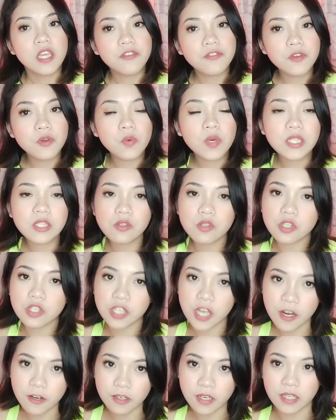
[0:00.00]
If you want to
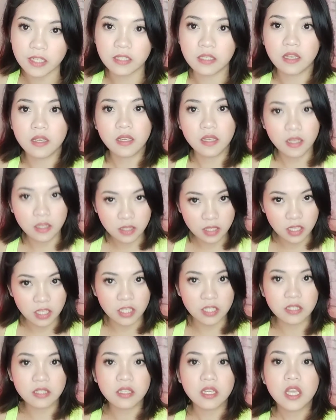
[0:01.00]
share
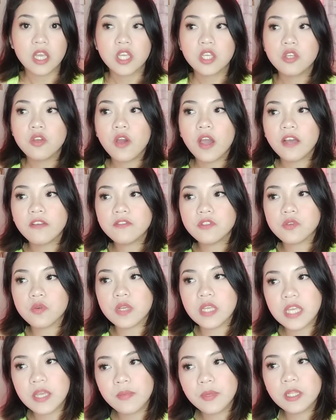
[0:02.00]
it, you have
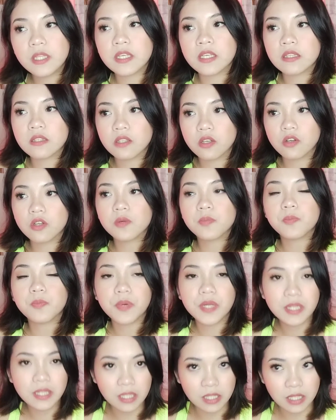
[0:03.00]
to email it or
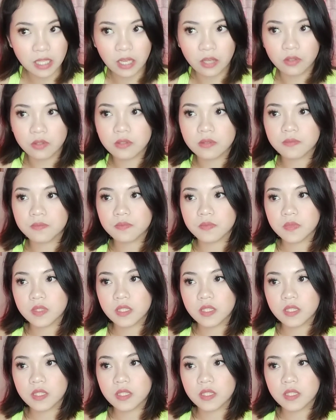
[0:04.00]
print it out.